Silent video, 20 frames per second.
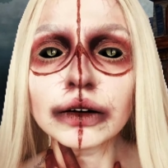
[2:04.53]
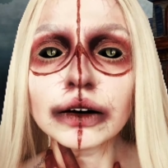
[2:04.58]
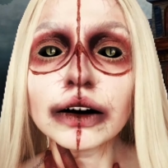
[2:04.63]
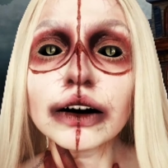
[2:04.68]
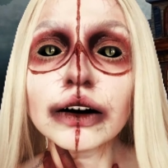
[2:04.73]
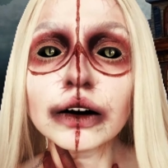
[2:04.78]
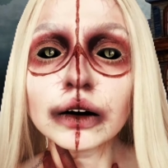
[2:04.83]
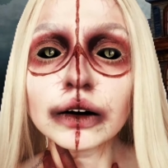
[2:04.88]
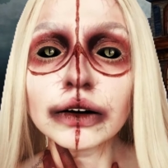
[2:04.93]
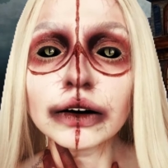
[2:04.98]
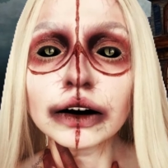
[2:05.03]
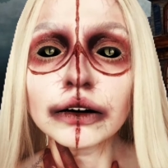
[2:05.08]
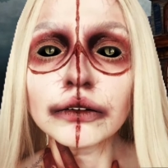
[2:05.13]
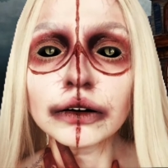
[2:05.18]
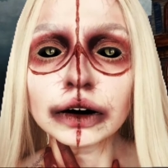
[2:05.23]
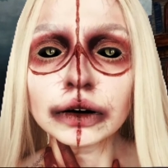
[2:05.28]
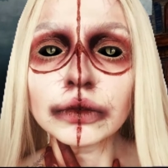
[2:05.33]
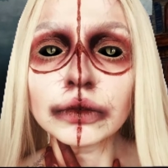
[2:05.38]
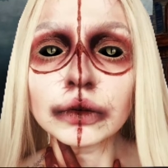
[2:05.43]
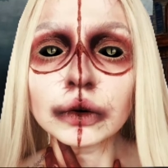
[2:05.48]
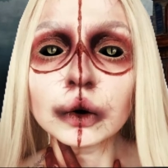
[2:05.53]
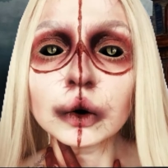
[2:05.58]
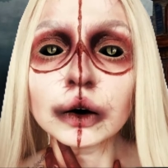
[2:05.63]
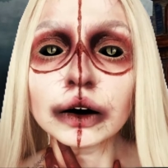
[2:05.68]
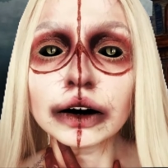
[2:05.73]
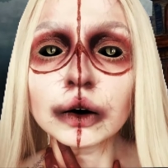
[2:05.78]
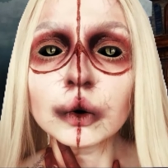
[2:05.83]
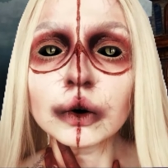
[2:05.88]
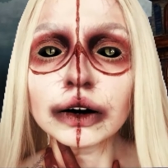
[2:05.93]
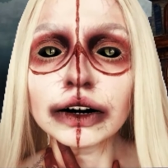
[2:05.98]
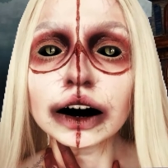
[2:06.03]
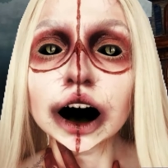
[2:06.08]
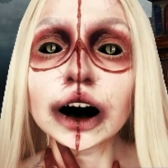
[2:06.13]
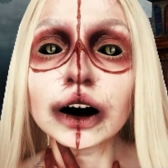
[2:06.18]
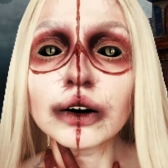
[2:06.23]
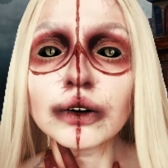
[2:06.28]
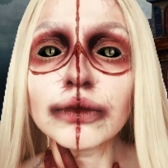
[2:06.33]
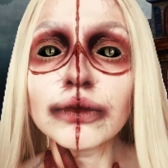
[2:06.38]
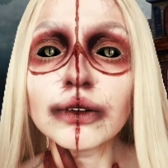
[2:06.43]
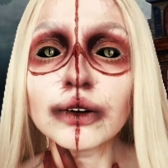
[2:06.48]
I remember being 9 years
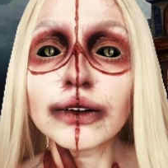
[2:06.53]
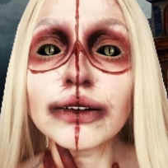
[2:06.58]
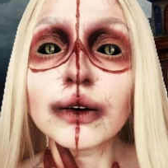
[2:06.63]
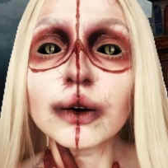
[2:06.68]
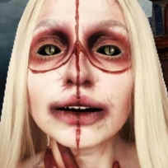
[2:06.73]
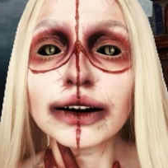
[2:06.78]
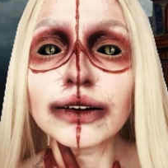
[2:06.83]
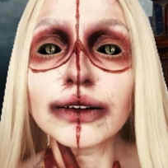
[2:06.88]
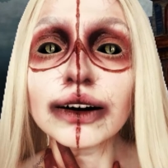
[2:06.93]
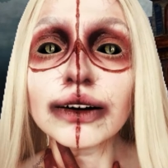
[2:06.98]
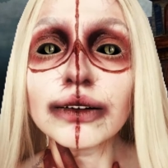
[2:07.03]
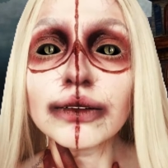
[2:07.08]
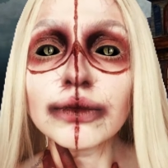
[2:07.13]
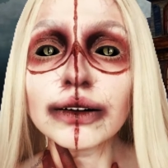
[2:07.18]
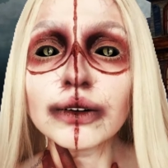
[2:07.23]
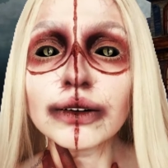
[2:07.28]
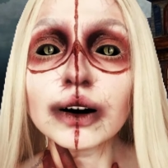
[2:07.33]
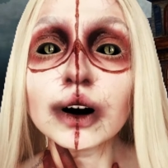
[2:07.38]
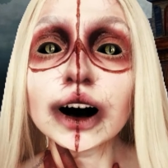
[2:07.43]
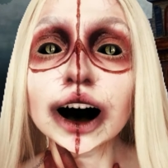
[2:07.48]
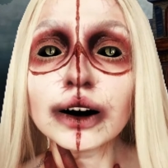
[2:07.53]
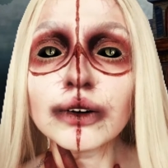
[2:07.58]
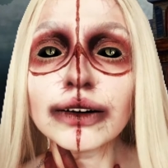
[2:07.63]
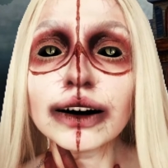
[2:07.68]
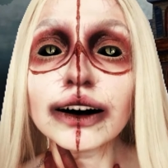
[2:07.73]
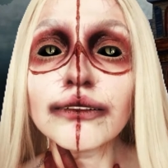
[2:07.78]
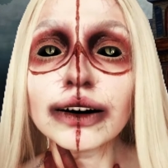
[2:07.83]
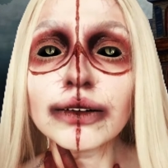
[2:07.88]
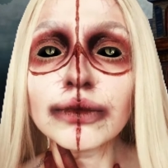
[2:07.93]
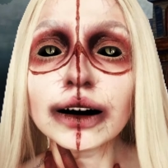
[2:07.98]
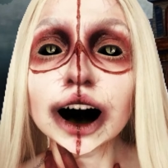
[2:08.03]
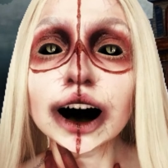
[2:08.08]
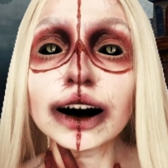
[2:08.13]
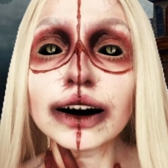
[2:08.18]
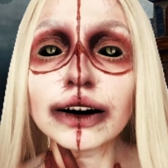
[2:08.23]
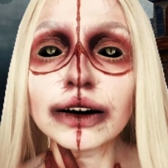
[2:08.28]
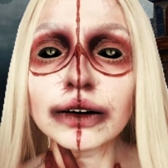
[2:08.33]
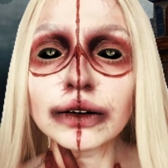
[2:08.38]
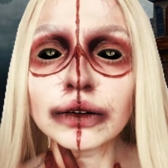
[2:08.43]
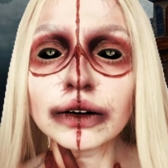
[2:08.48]
old in the back seat of the car coming
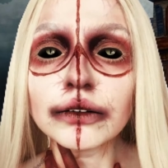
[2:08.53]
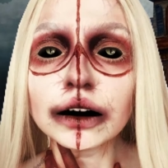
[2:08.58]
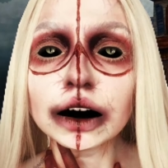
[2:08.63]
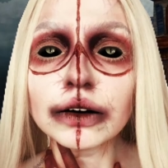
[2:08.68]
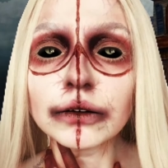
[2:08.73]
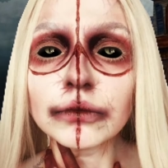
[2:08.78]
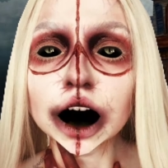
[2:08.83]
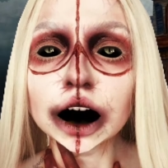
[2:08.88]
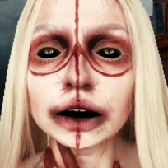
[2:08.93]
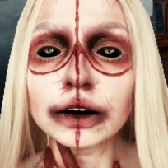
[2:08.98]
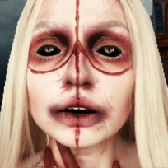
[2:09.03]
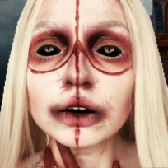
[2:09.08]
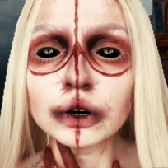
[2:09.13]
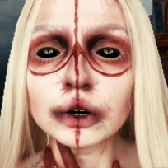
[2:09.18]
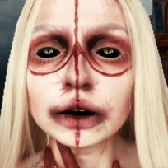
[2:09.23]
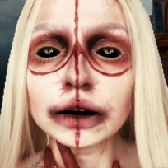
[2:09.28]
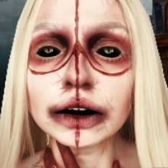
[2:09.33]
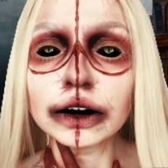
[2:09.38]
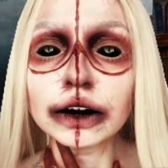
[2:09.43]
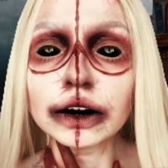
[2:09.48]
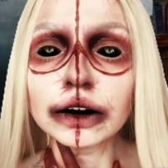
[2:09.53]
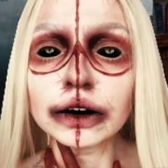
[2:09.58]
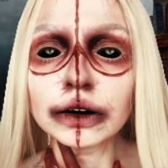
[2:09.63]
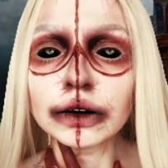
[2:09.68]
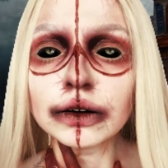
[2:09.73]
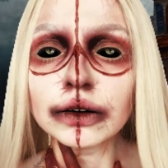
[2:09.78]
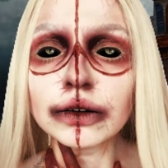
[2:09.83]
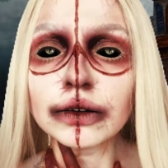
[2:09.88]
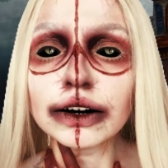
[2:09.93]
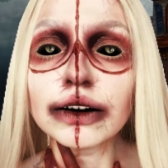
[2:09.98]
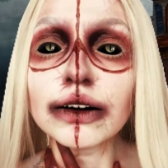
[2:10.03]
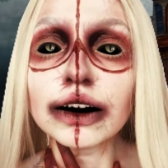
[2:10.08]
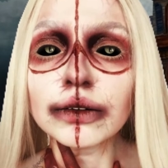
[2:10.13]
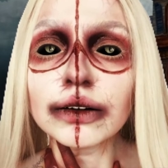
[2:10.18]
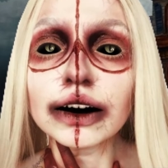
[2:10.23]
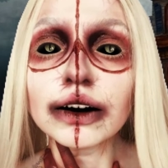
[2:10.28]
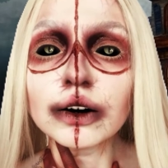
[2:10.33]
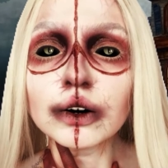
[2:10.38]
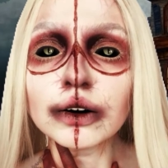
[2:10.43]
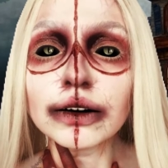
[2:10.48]
home after one of our ocean days,
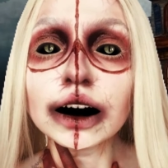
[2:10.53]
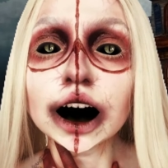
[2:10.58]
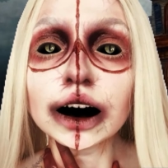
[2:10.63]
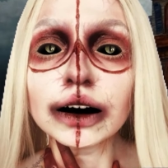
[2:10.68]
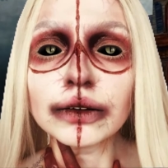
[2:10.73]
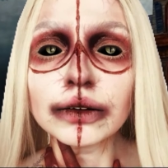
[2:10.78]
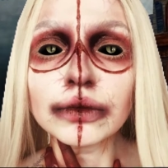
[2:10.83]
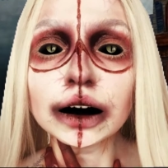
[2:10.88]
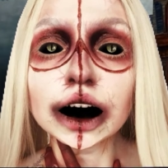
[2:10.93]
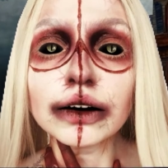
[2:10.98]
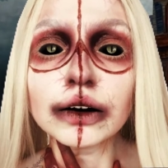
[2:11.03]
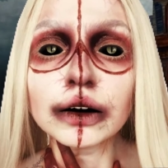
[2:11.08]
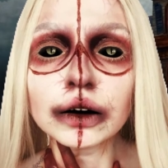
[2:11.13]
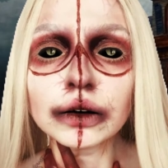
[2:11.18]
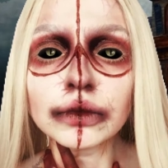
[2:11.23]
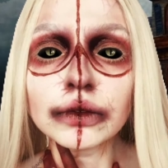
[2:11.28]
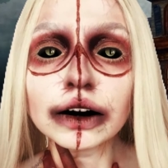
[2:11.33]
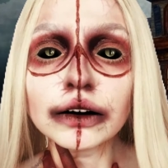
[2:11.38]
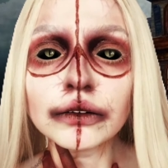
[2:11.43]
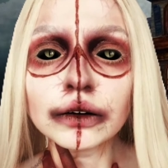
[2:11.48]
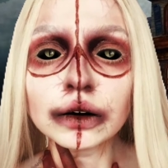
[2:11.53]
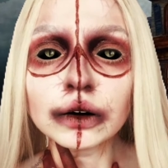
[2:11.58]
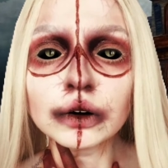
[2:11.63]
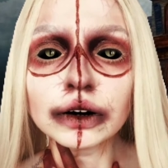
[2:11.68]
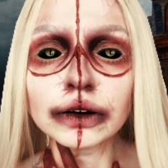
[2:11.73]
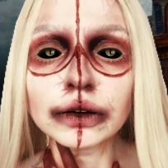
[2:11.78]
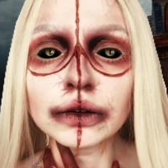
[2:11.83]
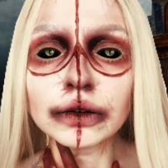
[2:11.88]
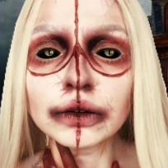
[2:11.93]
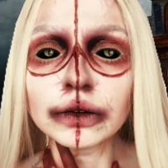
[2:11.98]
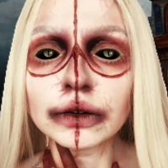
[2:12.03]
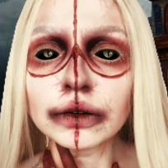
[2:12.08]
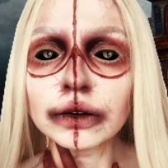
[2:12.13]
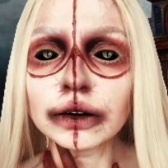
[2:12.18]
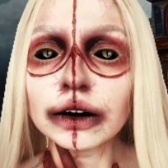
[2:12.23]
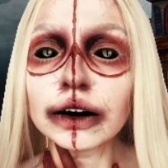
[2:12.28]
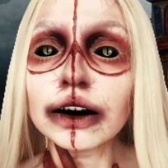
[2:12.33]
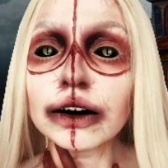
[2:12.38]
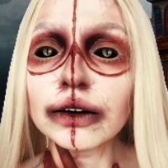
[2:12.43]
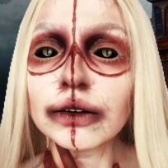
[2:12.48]
sucking the salt from my fingers.
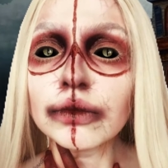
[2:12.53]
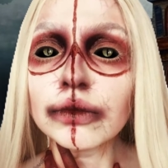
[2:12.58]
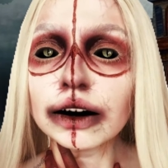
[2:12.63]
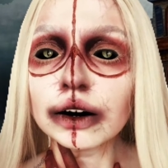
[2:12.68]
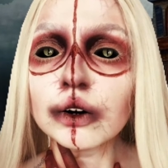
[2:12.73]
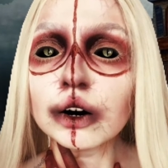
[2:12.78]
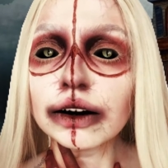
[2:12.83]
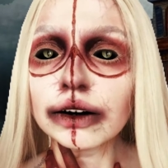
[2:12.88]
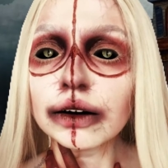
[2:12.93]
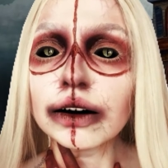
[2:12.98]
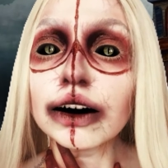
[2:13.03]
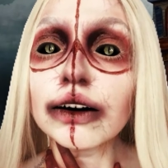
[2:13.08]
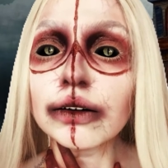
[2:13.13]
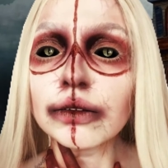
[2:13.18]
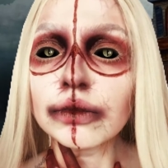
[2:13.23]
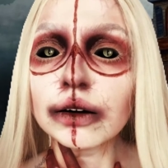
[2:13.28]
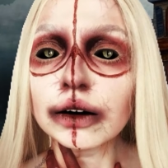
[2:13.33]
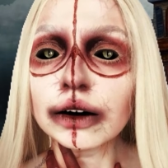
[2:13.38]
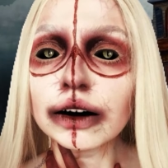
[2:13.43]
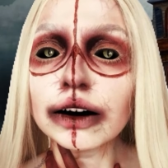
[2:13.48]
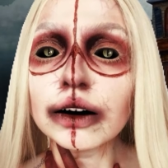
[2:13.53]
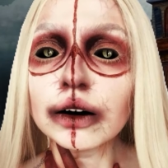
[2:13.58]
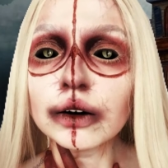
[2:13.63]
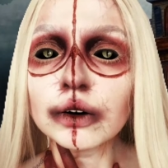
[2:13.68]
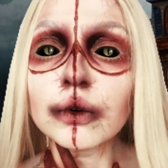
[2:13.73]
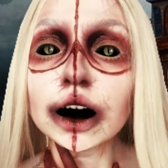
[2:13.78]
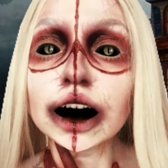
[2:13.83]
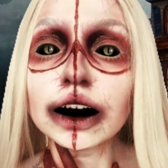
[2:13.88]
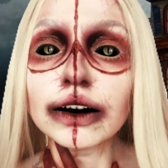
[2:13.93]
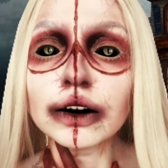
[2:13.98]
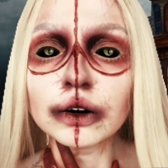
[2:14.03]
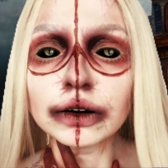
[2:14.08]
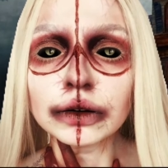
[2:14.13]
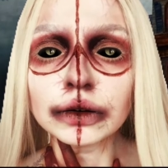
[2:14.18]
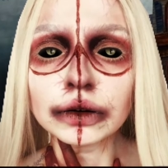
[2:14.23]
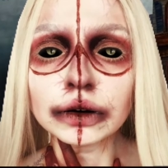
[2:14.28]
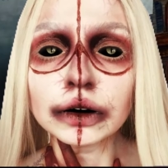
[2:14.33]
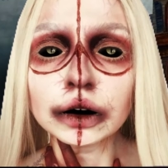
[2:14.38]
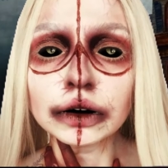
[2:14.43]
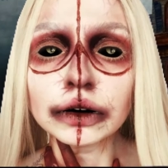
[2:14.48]
Annie had just dyed her hair blonde,
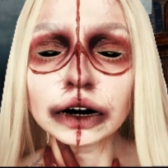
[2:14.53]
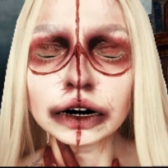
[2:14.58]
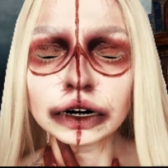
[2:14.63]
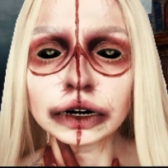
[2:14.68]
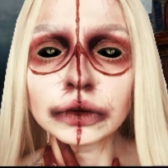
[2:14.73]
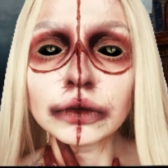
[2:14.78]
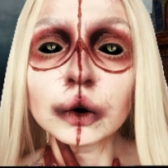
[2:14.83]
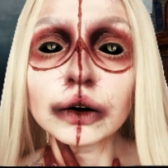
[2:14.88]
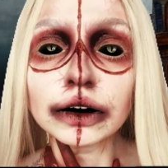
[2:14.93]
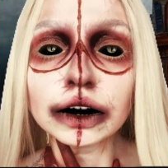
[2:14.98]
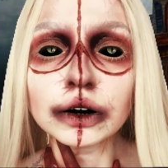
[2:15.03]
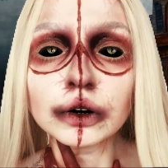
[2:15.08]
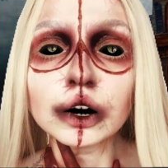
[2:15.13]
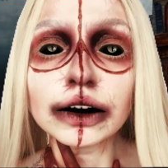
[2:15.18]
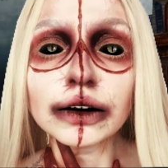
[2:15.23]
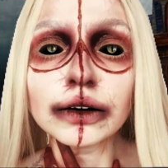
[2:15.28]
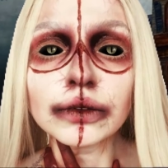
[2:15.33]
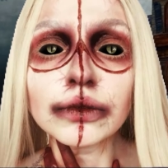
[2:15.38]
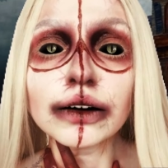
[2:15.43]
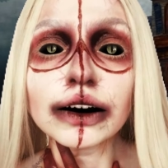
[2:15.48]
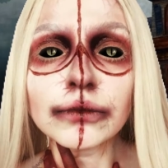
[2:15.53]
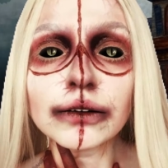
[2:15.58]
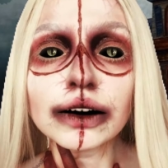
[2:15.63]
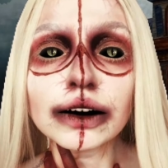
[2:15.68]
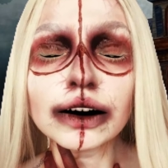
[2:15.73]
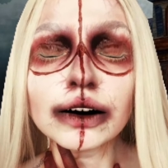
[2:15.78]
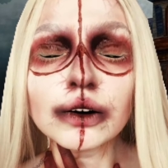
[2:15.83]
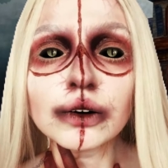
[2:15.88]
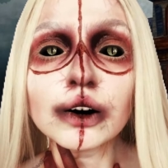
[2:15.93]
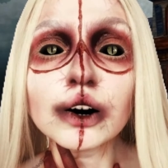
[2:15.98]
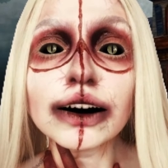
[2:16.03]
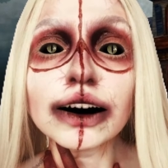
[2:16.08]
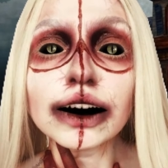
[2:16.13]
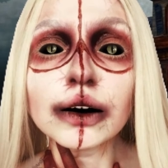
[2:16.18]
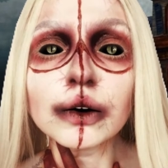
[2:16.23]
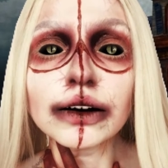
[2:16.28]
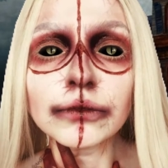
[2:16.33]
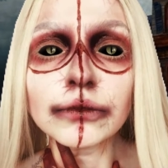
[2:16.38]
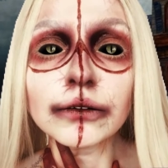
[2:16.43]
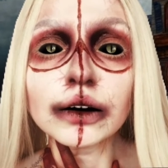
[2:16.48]
her best friend Jane helping her bend
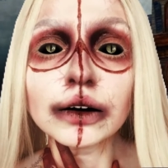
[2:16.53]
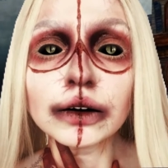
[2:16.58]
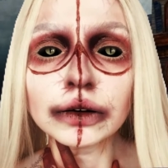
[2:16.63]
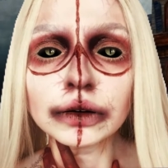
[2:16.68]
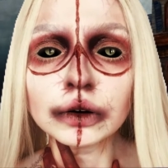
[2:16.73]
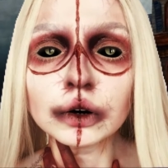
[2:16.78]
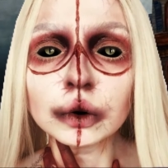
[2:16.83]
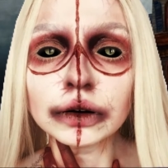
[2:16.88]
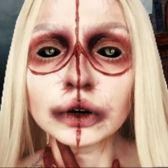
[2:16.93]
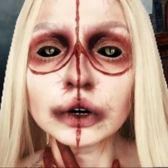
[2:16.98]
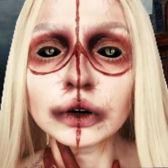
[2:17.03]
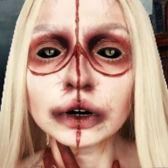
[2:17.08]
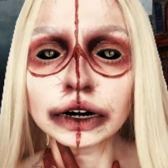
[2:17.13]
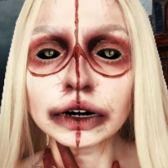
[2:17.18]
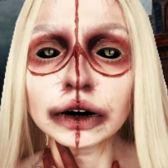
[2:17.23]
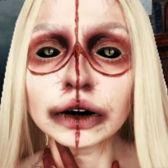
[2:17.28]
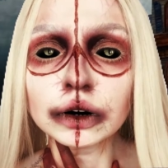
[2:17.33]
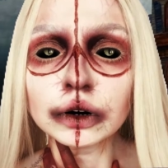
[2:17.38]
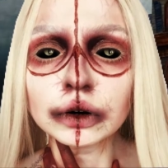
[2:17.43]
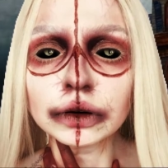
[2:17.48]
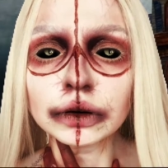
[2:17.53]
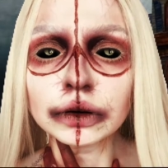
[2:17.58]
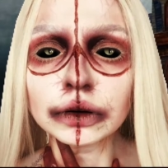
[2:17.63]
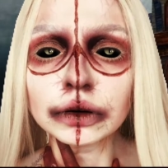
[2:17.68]
over our kitchen sink.